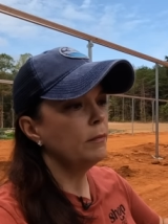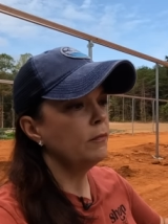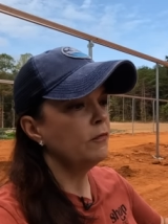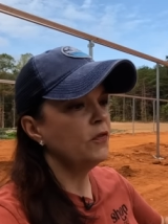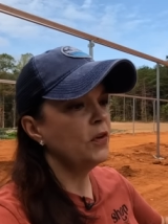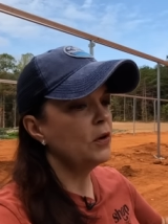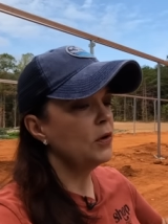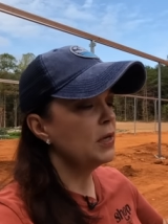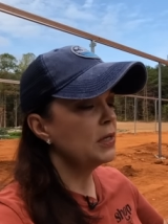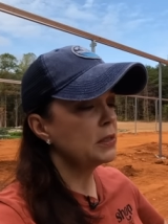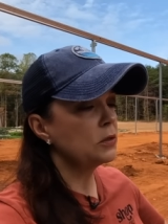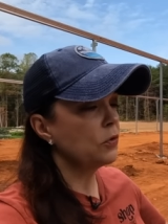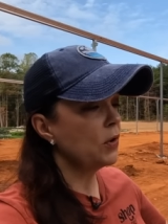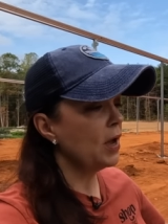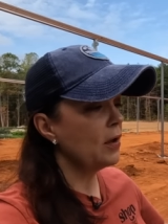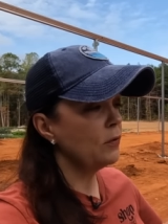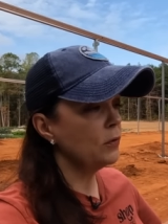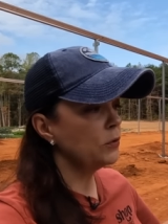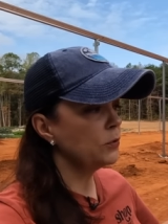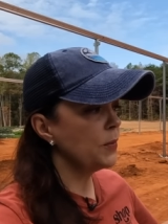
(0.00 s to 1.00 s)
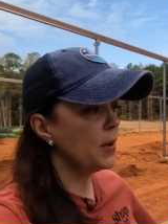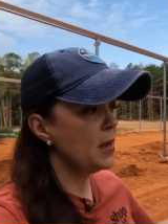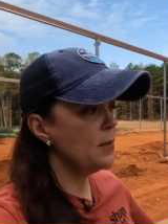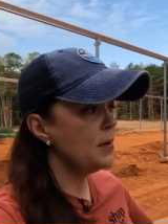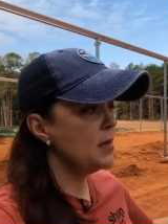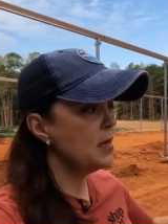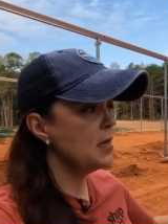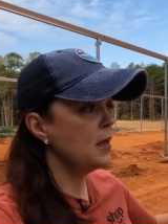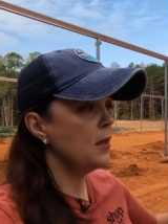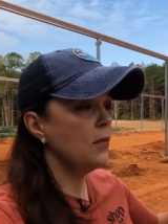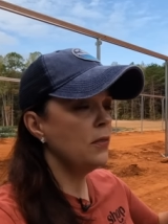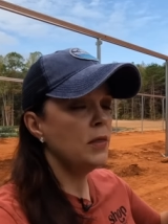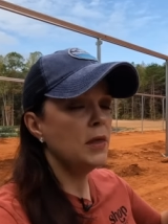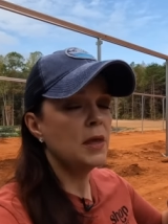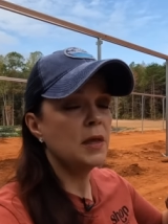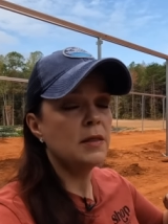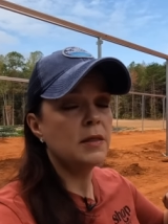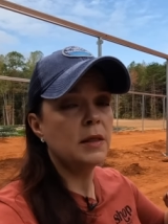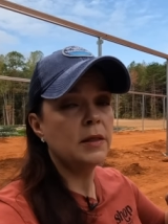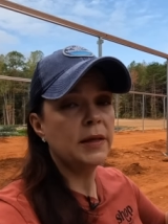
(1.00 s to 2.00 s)
various gravels maybe, and
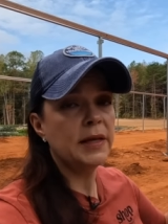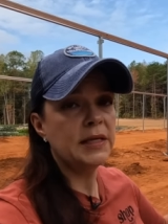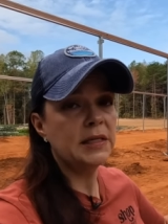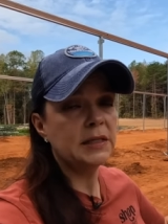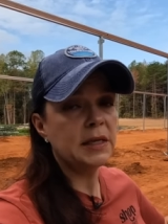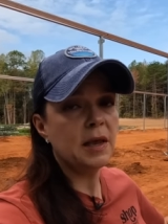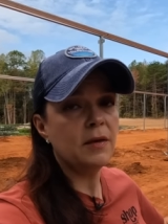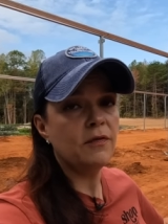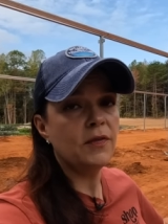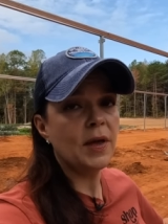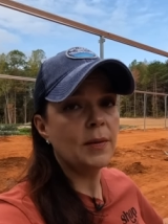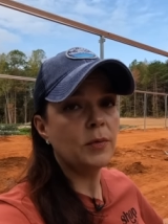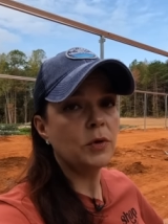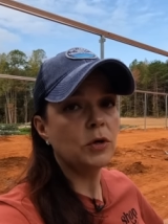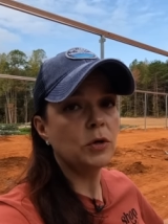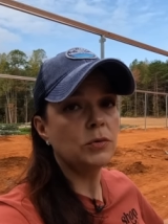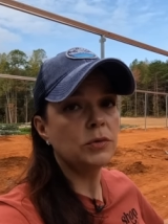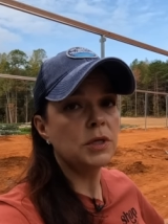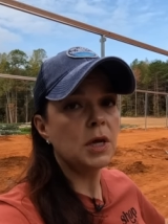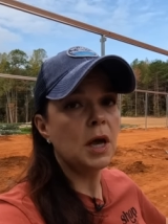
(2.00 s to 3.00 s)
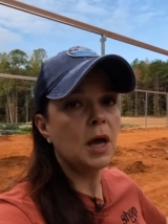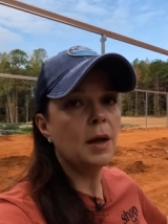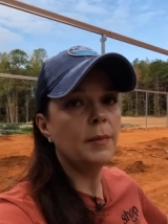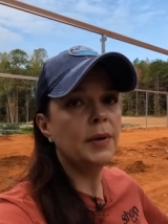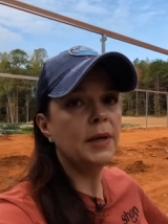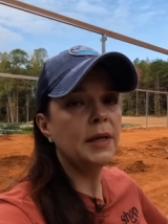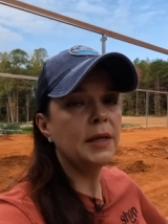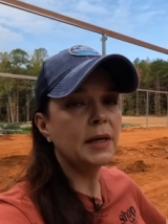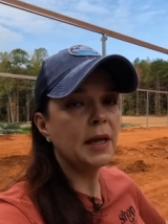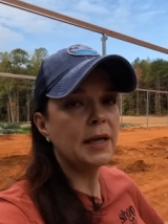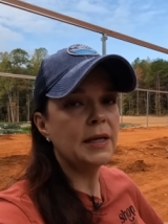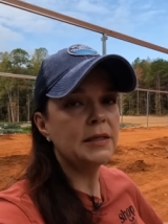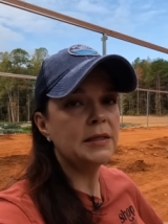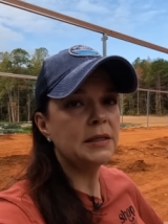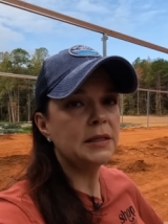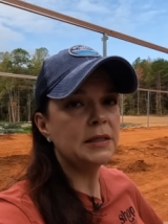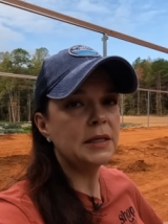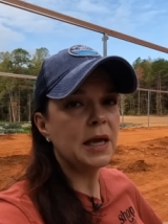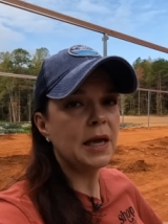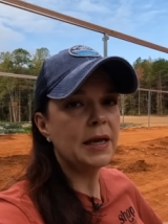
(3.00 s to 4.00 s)
then the landscape fabric on top,
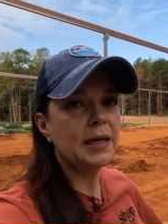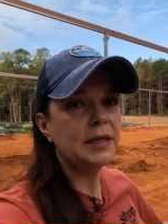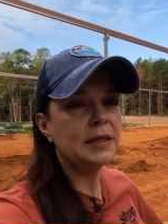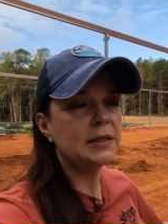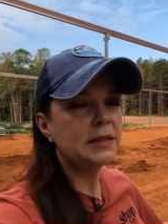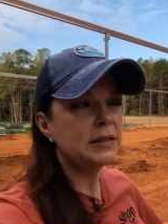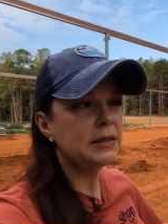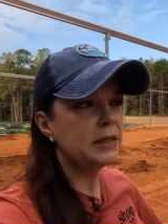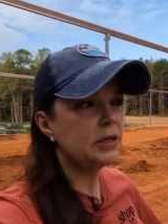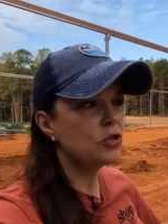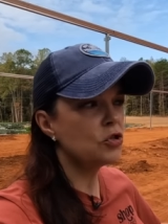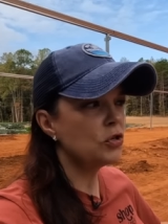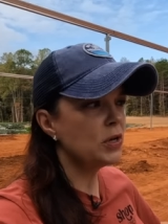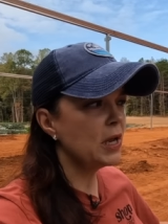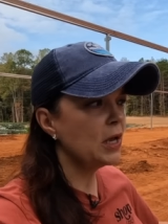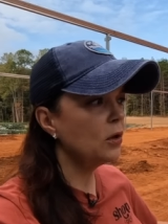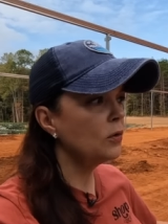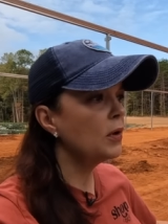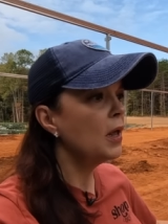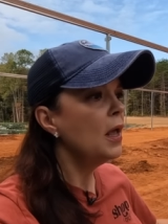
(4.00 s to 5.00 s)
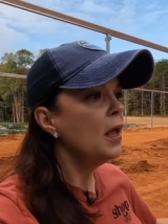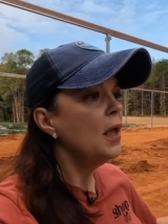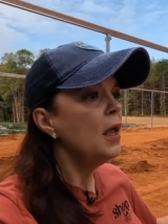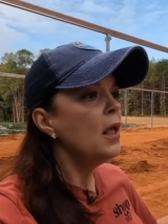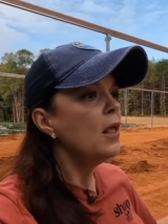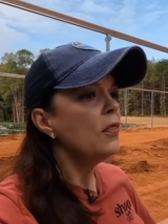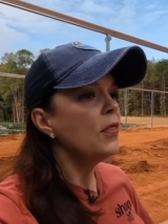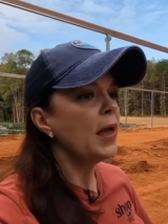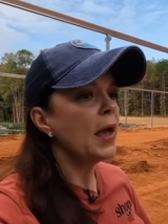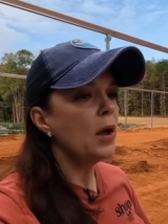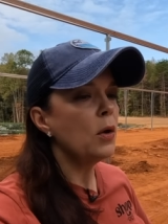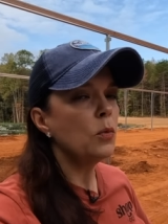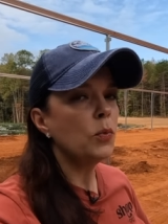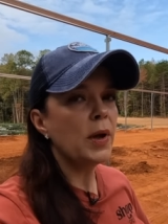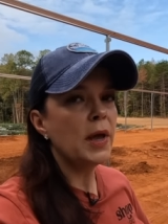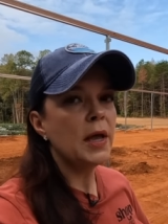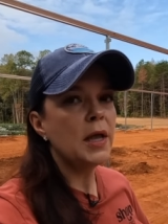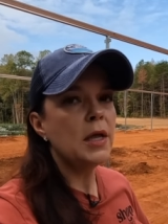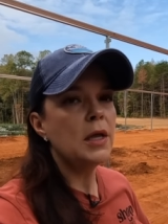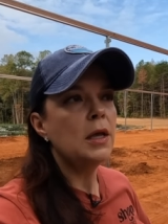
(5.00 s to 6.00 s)
nice and tight and cinched down. That
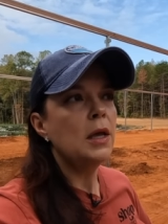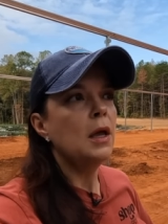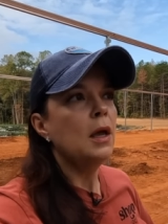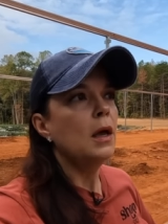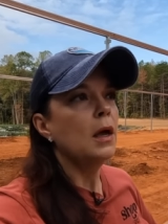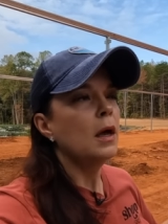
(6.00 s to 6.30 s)
way,